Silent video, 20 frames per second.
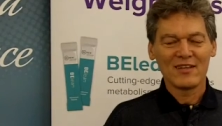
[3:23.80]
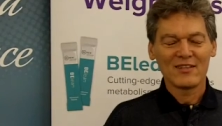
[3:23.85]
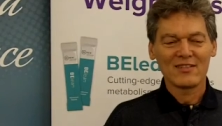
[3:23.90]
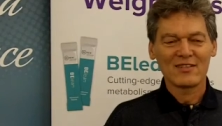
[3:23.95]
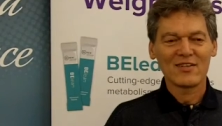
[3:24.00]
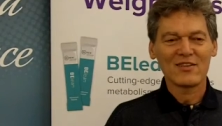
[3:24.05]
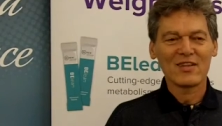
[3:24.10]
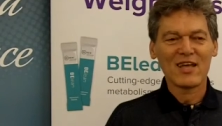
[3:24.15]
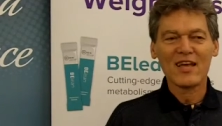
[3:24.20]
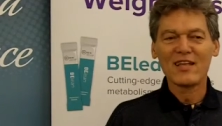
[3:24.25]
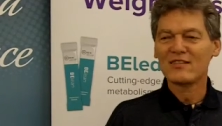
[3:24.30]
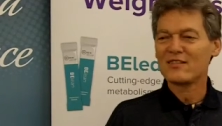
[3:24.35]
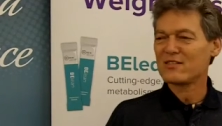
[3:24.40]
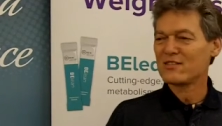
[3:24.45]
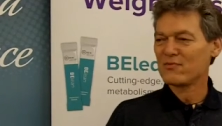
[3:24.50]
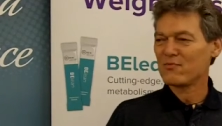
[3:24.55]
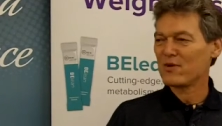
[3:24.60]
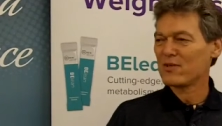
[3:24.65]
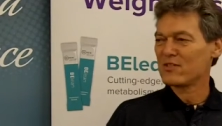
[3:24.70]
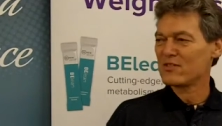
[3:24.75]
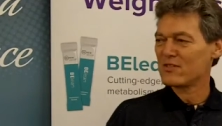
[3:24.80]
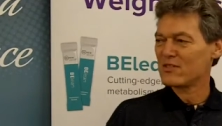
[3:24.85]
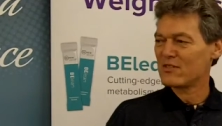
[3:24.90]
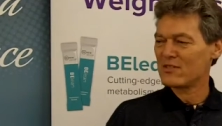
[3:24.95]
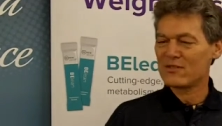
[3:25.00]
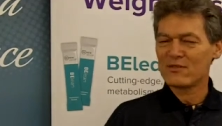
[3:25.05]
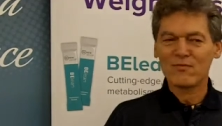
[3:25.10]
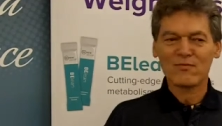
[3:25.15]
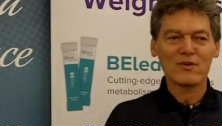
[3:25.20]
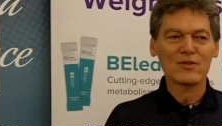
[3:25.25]
So that's
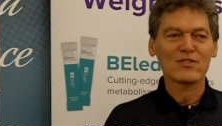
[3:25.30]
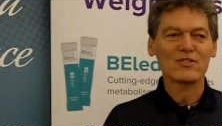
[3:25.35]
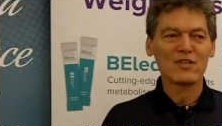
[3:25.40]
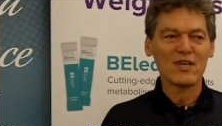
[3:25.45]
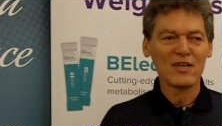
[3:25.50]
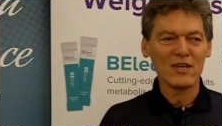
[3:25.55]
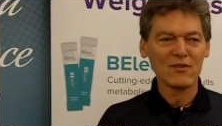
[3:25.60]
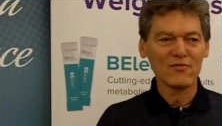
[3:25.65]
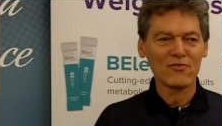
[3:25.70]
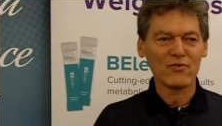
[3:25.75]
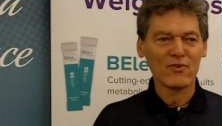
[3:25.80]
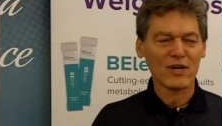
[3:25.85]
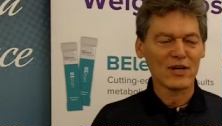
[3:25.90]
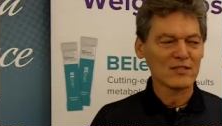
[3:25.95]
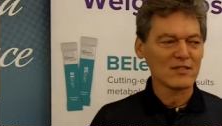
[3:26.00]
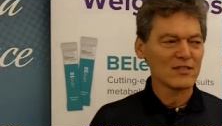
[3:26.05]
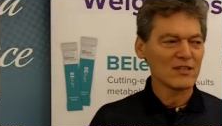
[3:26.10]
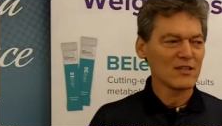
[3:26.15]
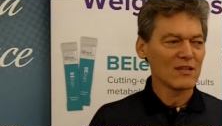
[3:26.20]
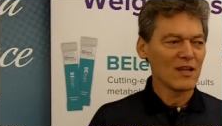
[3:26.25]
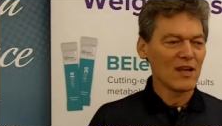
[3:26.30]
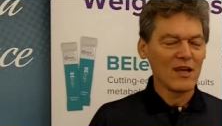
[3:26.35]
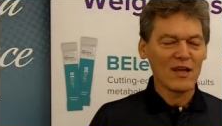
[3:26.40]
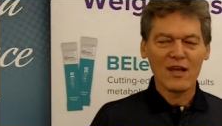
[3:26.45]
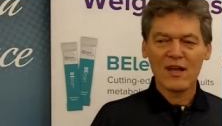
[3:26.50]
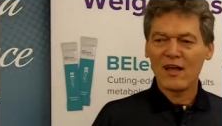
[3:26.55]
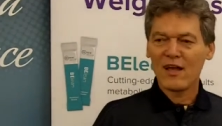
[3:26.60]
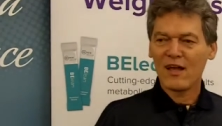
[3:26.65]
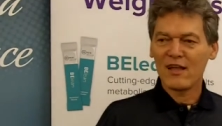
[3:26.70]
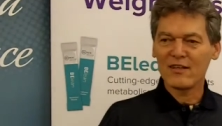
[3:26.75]
what's, what's here for us. And,
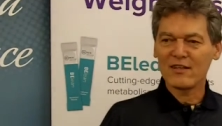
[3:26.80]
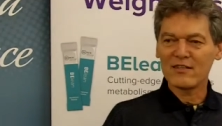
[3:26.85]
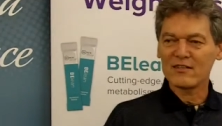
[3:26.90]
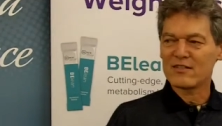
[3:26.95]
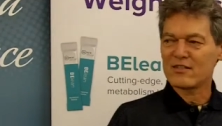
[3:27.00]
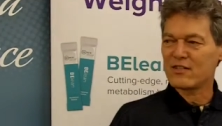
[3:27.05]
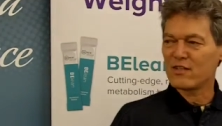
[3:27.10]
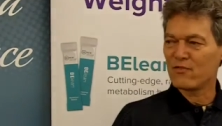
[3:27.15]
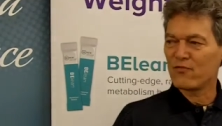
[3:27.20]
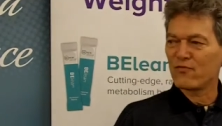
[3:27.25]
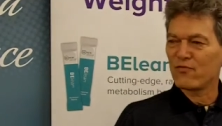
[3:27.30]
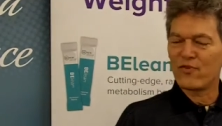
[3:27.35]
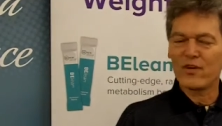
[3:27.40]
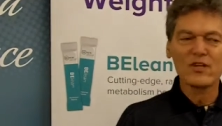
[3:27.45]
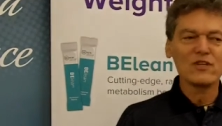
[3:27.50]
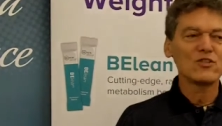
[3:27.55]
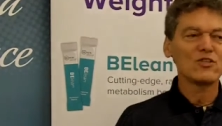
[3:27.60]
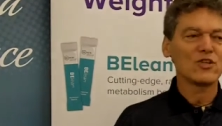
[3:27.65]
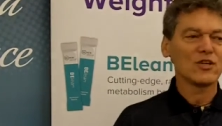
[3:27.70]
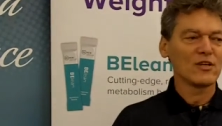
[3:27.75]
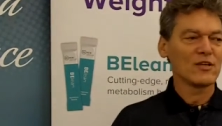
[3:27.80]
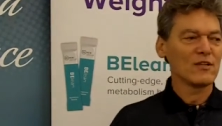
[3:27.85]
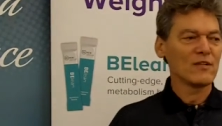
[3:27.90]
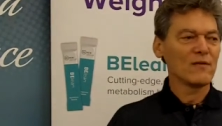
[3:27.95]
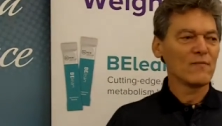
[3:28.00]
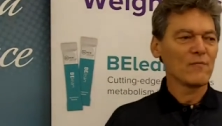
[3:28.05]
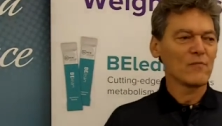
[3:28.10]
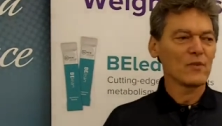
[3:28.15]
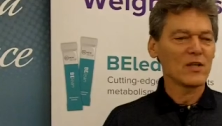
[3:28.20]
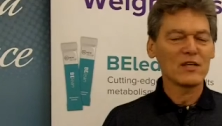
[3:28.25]
and it's the
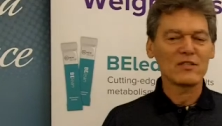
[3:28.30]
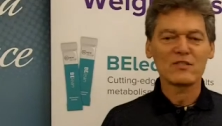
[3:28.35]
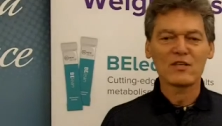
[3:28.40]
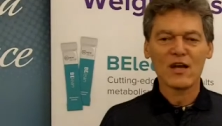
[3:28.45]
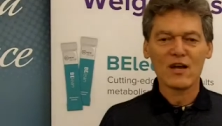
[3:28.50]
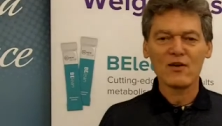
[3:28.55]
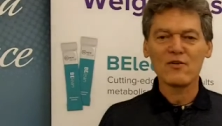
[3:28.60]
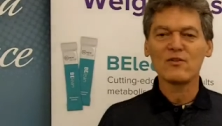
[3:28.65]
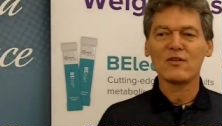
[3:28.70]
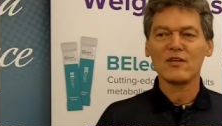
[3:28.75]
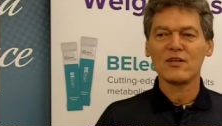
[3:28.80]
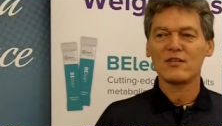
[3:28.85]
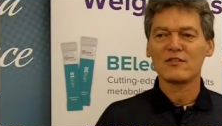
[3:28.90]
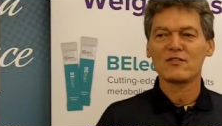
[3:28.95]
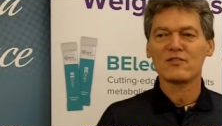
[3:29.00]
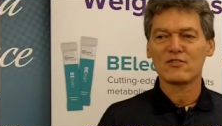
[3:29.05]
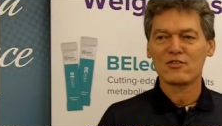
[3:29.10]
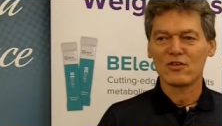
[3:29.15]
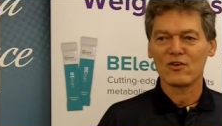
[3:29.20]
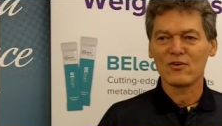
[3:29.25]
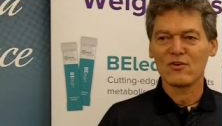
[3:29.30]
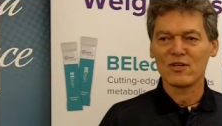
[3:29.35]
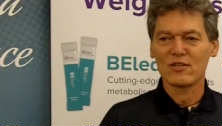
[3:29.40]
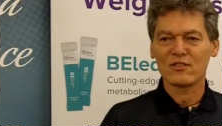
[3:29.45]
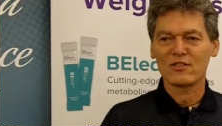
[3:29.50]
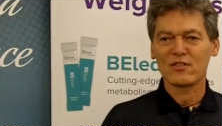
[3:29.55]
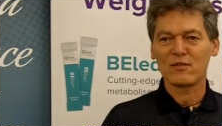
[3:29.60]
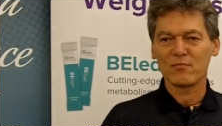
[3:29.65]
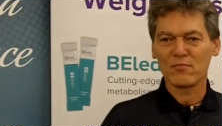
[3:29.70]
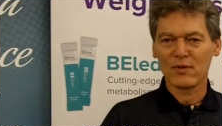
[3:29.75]
vision is only as strong
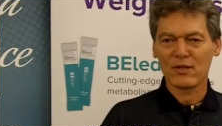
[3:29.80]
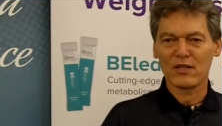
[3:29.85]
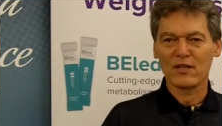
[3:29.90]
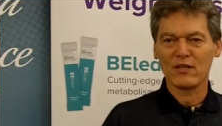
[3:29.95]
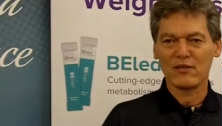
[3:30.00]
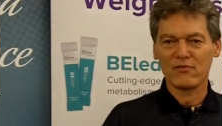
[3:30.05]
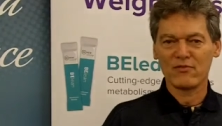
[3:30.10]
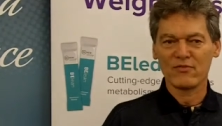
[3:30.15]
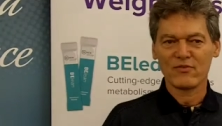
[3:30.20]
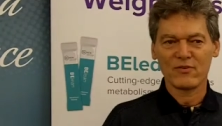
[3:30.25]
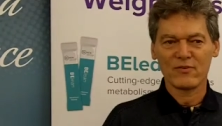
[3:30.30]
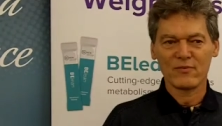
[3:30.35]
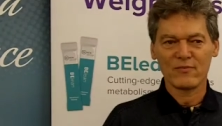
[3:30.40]
as the belief.